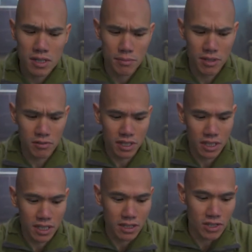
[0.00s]
smells really
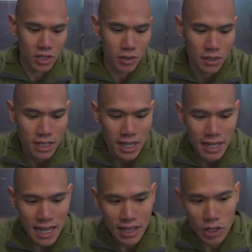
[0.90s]
good. So
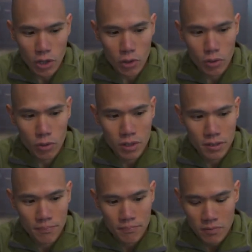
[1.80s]
yeah, no
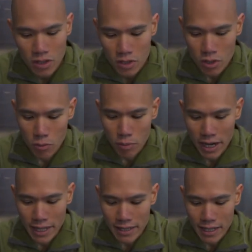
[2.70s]
no
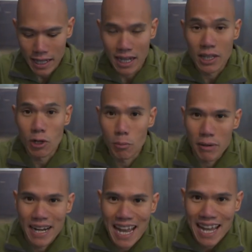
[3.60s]
bread, uh, no
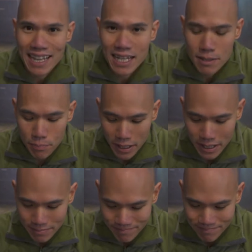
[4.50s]
bread hat lid, but
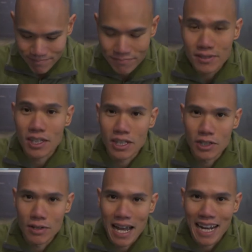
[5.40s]
you can
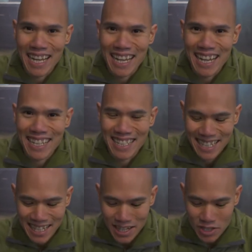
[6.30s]
do that, I guess.
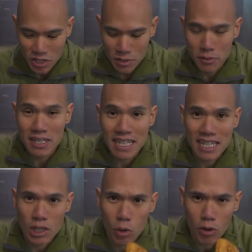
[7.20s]
So you're supposed to
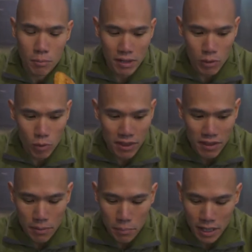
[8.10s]
eat the cornbread with
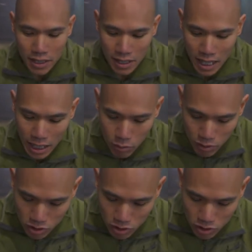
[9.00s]
it, but I will